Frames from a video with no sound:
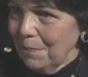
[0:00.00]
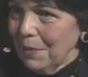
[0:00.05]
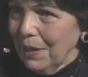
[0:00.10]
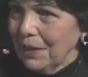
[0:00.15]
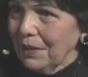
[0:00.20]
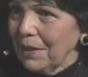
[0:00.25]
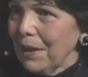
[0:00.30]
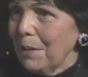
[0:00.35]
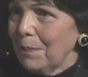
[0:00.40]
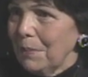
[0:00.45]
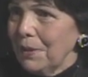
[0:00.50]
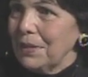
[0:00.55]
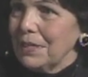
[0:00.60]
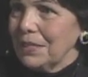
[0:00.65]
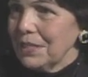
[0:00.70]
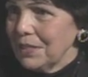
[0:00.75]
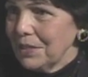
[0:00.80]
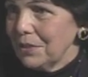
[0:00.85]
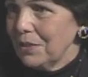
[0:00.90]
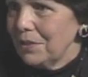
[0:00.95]
Build up
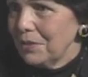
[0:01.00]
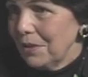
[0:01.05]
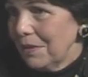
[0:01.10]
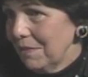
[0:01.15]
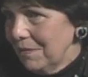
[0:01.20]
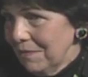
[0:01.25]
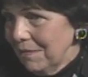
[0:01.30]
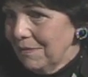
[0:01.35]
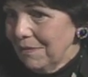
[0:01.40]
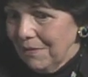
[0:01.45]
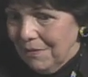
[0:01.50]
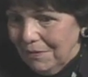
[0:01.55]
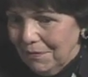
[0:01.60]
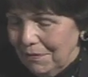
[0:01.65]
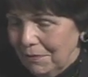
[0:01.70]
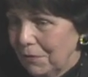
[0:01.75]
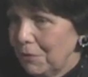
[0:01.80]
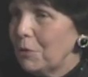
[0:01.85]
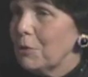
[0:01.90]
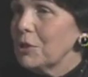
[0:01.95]
his
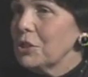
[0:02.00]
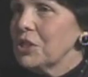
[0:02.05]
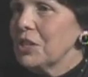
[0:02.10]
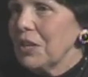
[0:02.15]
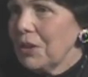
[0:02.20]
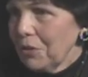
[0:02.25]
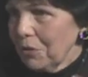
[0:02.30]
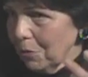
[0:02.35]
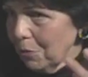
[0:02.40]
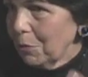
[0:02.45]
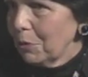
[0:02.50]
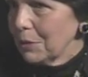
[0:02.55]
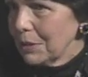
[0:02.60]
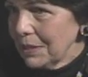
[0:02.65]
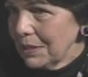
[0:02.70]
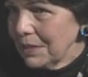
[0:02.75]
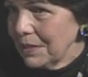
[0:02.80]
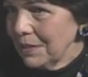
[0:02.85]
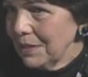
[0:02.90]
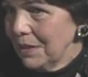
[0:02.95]
future
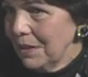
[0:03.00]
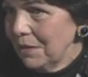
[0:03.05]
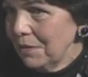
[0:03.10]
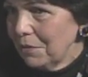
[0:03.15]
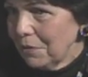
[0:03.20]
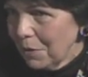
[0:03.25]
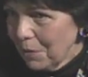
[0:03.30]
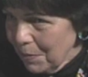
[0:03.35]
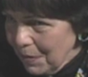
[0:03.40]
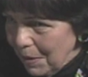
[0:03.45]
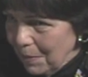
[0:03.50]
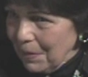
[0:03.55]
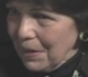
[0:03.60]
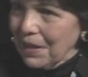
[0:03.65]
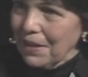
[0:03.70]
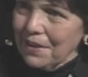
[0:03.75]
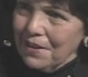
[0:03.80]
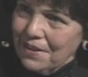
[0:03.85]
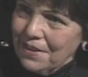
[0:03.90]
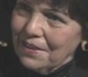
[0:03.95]
thoughts from the
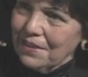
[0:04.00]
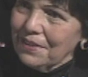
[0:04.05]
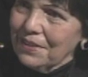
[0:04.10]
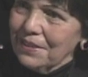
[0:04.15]
beginning.